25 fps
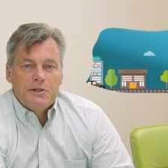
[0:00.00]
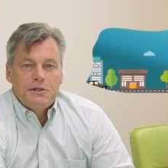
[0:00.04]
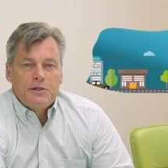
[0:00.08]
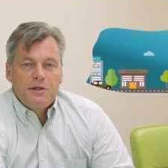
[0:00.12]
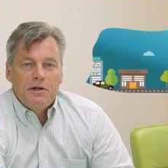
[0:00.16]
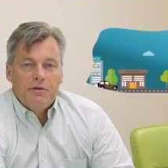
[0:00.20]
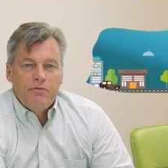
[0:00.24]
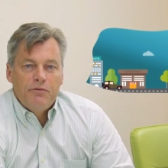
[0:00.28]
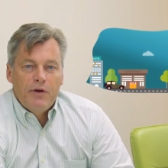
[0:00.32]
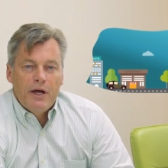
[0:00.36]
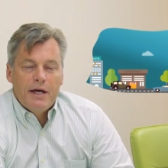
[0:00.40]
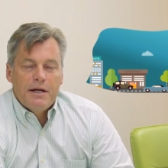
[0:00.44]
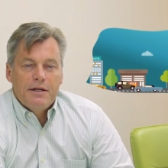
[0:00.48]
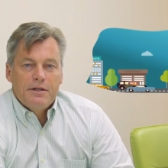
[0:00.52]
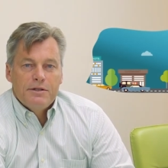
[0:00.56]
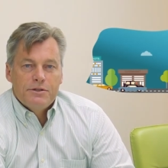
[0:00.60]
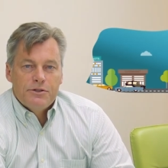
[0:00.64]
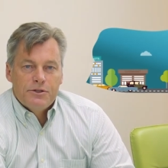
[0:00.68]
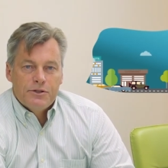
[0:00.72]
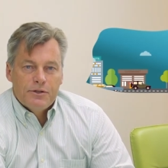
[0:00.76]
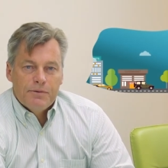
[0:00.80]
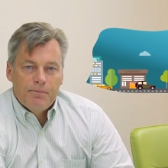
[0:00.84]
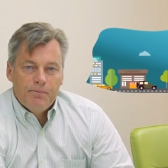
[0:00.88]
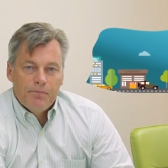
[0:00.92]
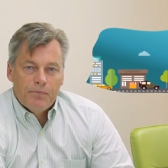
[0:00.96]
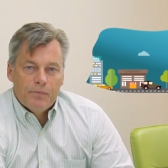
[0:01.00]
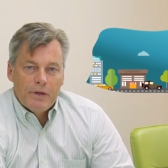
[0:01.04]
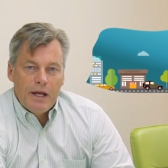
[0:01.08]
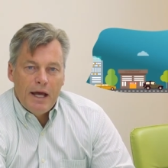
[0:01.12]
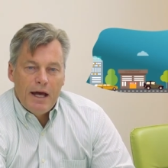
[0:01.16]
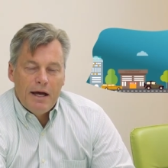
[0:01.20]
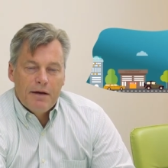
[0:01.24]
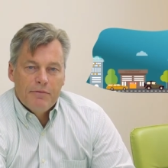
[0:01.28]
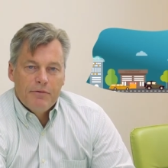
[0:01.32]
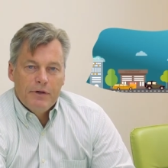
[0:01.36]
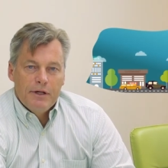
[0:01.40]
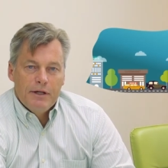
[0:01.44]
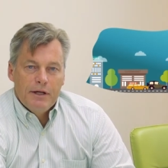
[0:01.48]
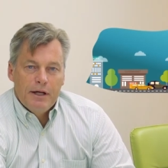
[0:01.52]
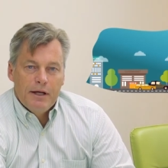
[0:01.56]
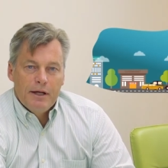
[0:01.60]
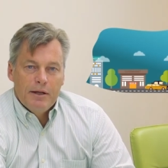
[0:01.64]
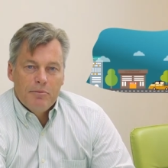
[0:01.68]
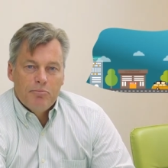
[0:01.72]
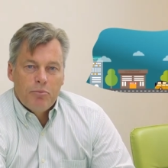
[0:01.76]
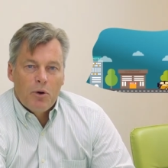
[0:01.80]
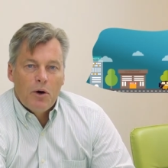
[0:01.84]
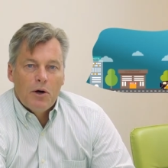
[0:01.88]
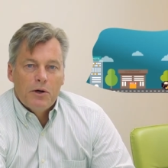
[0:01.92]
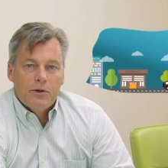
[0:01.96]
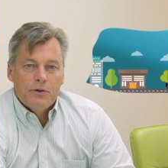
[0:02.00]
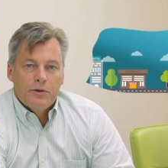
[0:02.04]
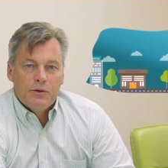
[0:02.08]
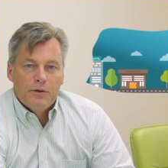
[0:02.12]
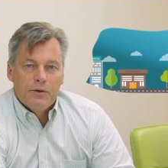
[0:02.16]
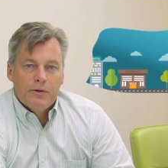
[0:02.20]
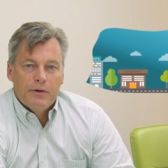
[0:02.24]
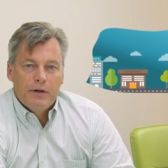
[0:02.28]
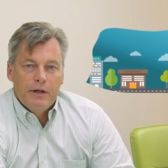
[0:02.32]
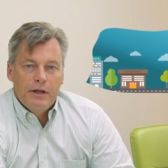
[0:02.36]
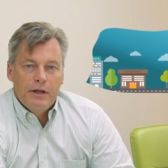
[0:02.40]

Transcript: it's an advantage having a partner